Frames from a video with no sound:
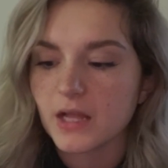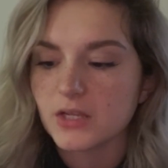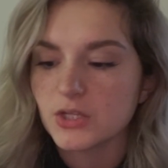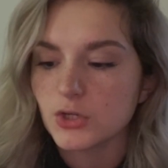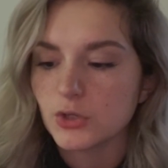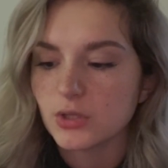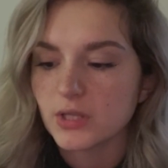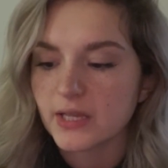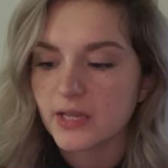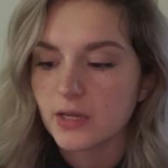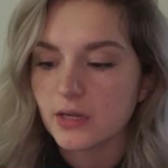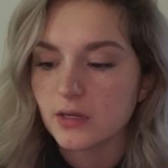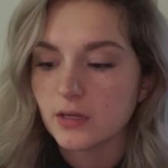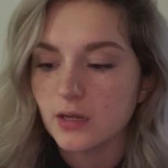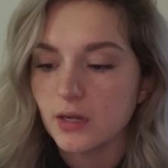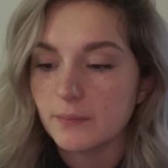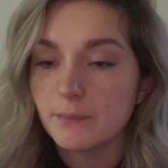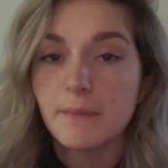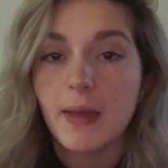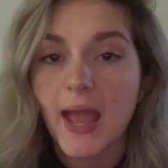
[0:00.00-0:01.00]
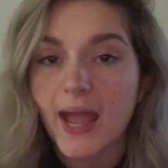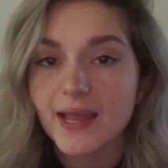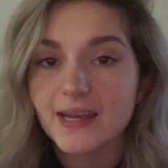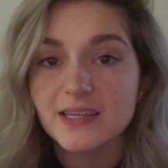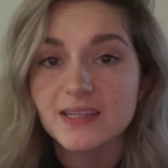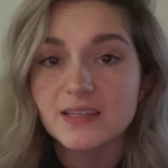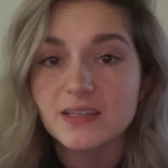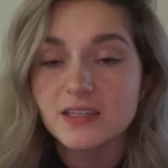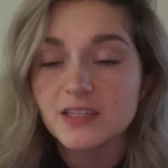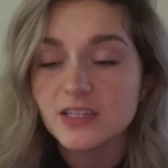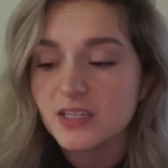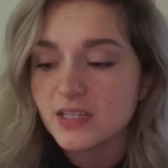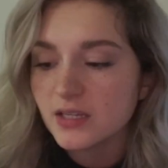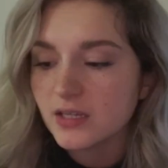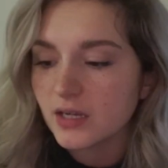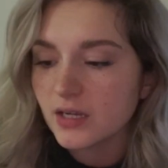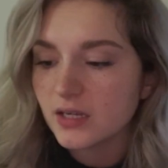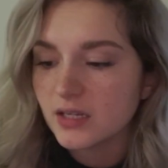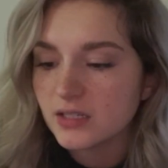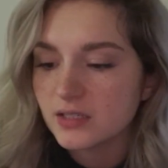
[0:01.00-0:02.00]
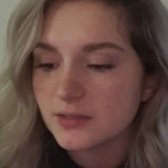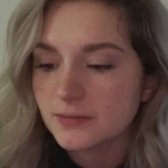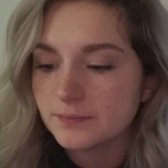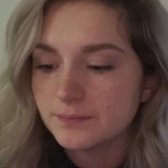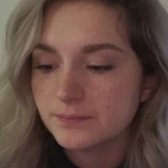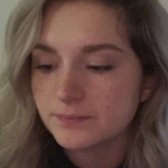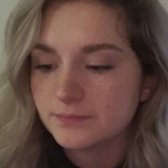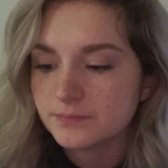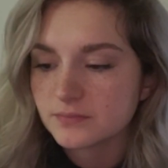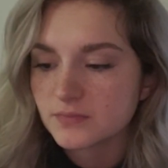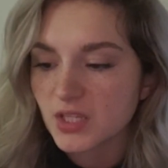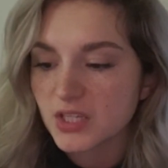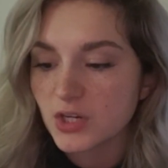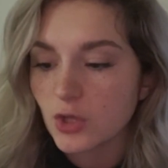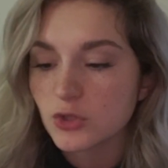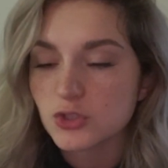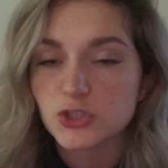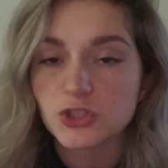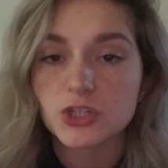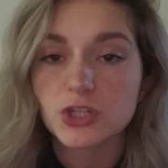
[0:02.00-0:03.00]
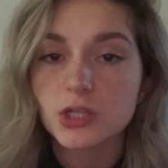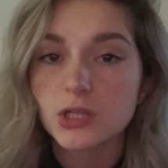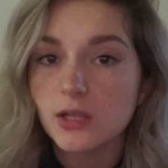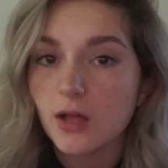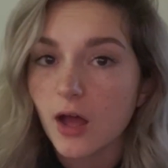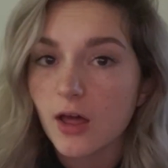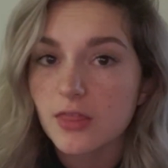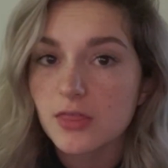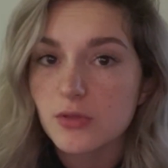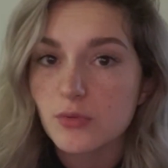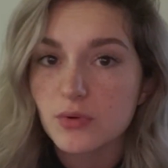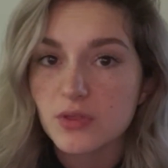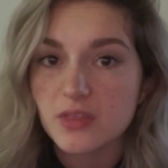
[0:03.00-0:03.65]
like a mat, an altar cloth